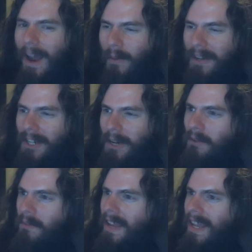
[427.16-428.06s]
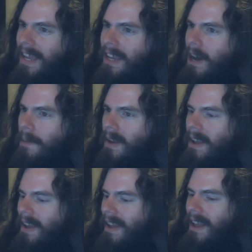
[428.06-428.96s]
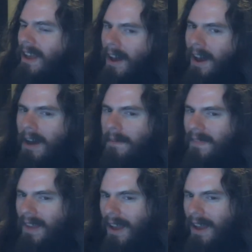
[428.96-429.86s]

I wish I was making it up. Um,